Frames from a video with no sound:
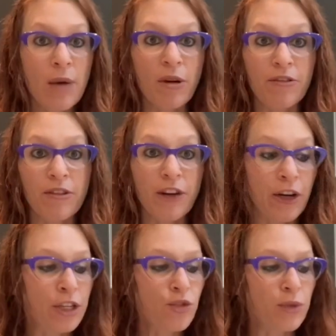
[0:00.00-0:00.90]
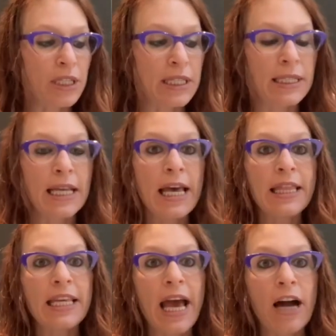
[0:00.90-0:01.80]
but for various reasons,
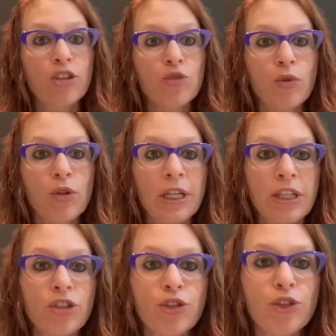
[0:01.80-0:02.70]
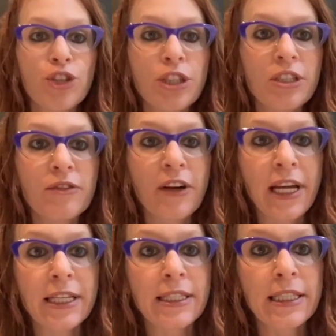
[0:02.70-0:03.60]
the actual insertion
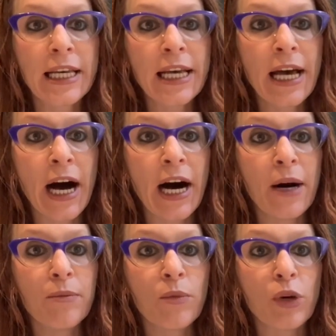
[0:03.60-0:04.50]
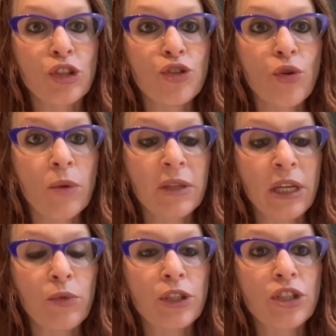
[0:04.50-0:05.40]
device, which
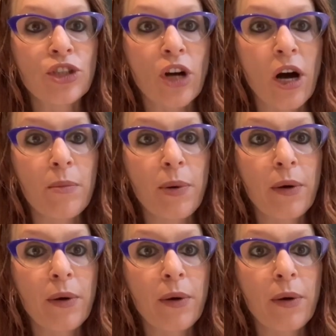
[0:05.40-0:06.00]
normally would stop